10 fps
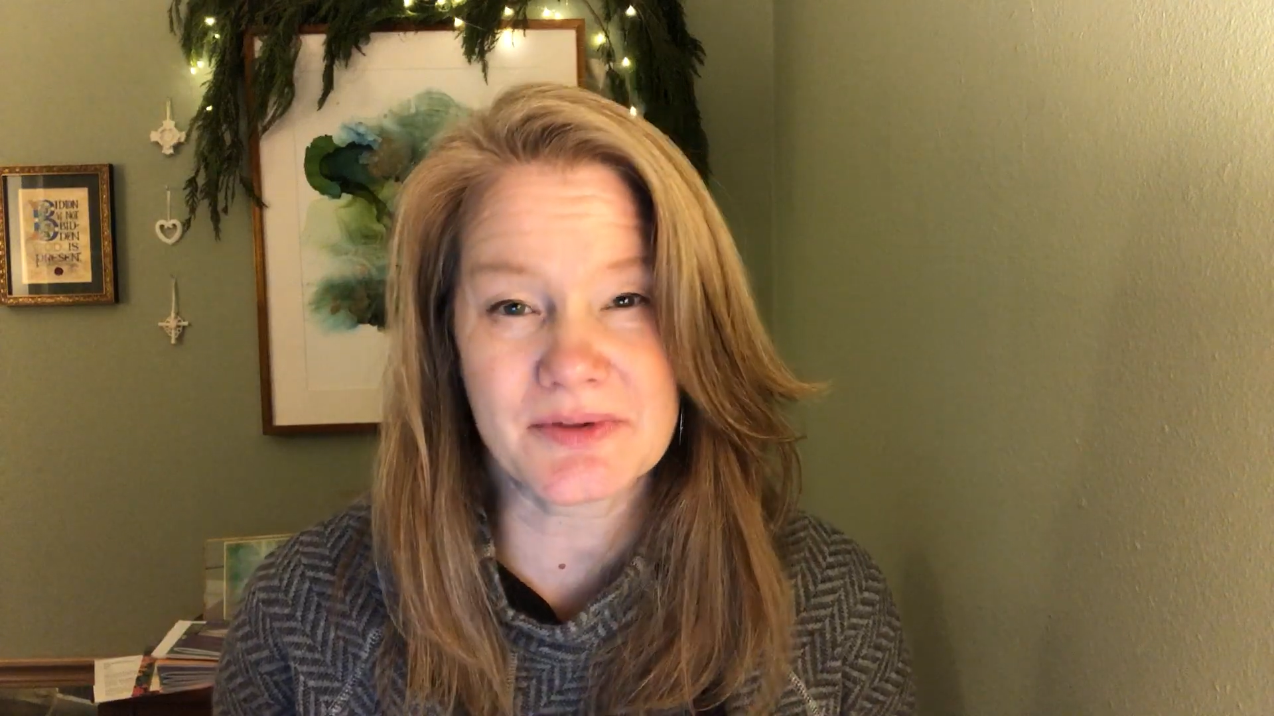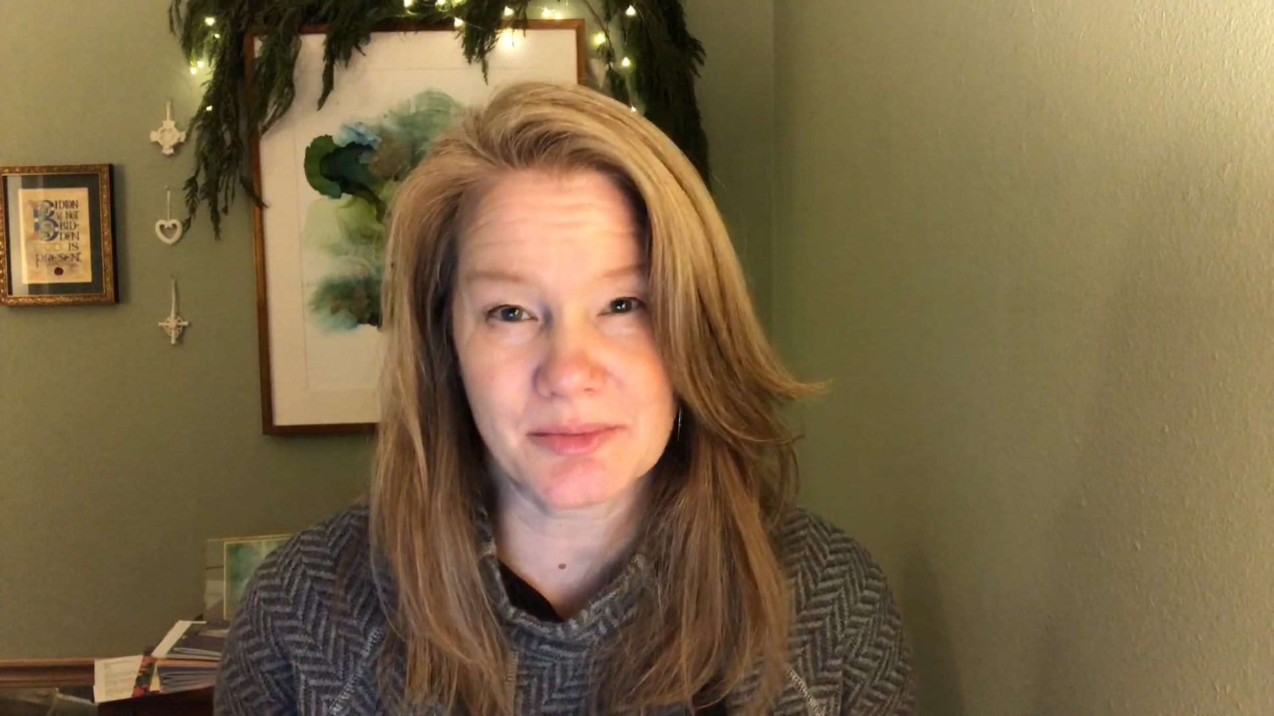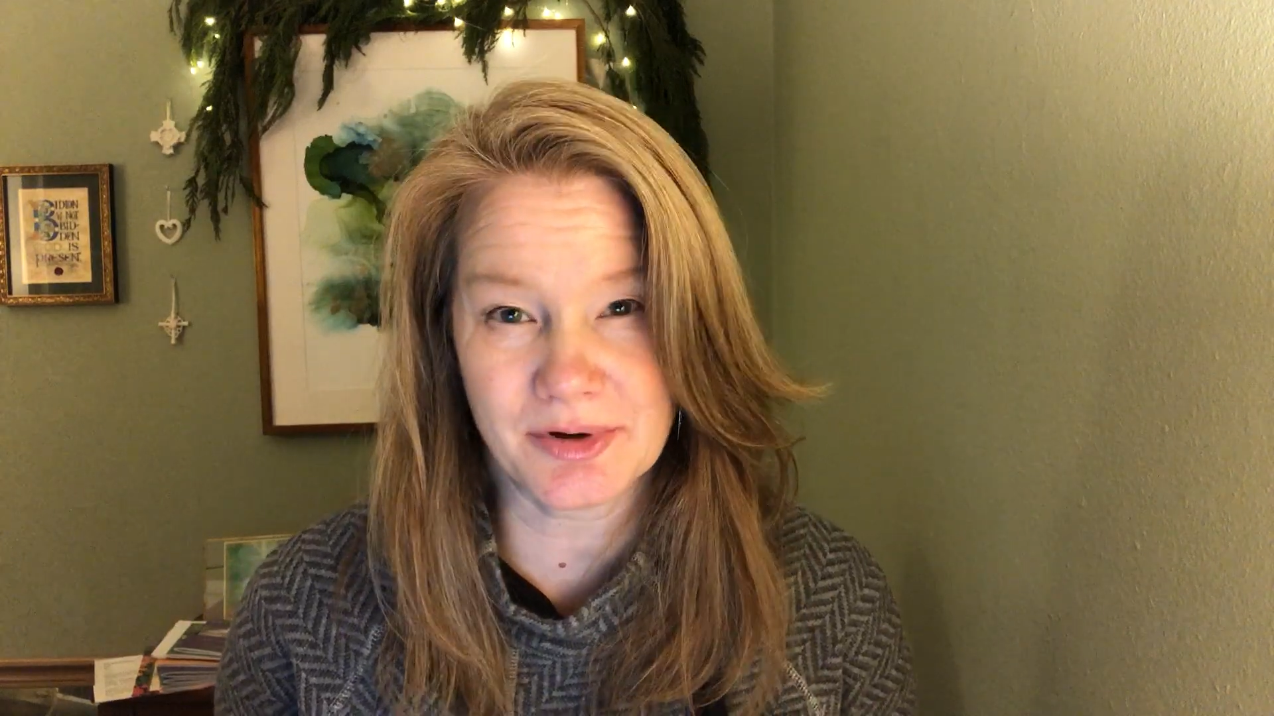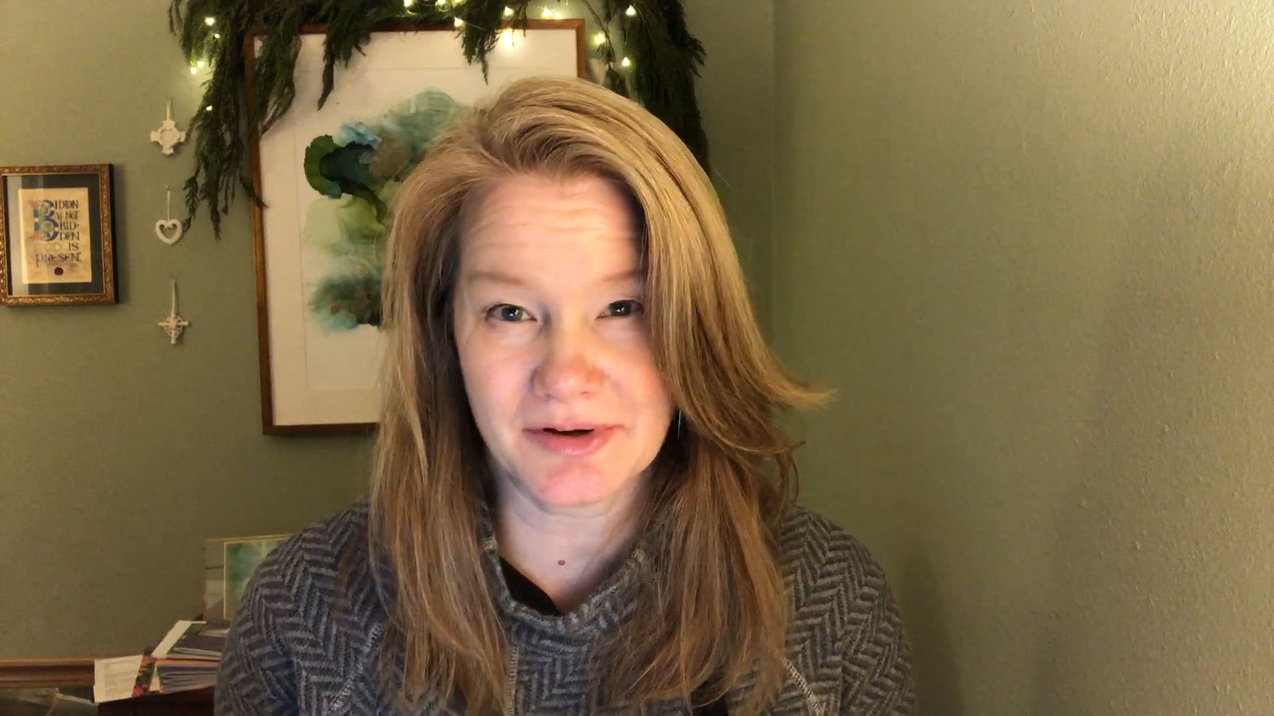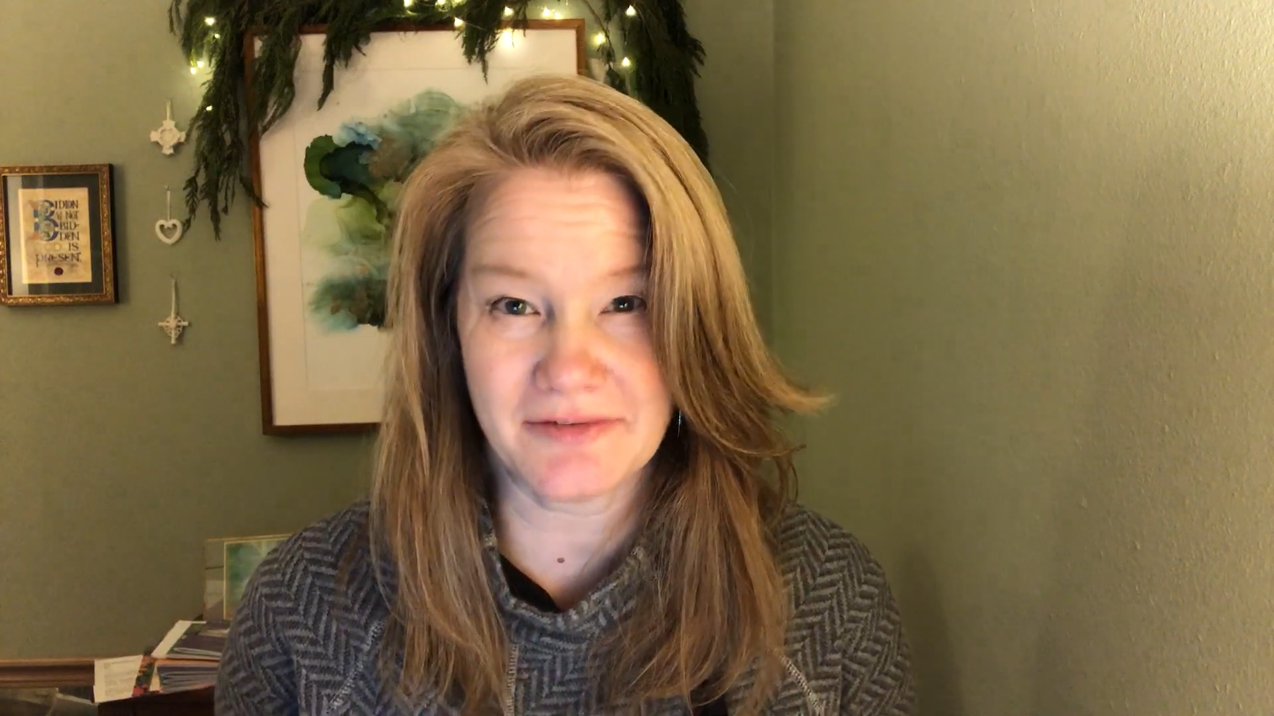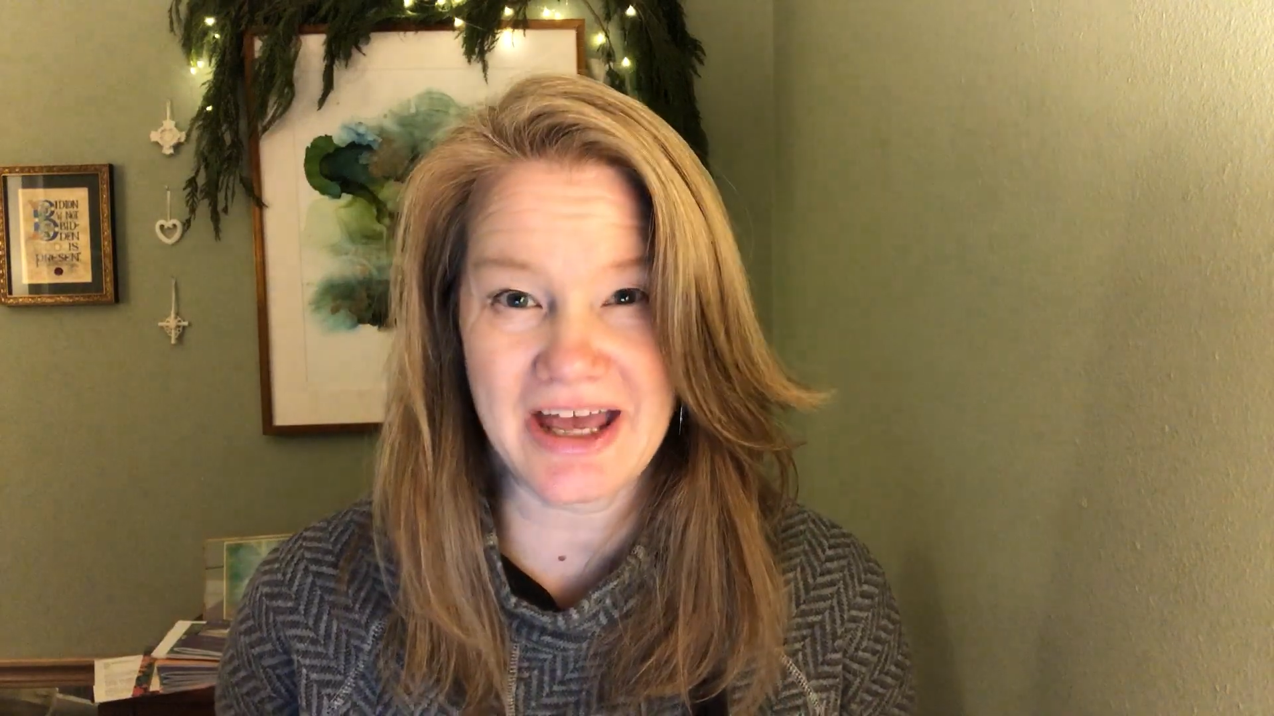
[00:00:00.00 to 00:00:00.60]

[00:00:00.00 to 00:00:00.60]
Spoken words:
the book of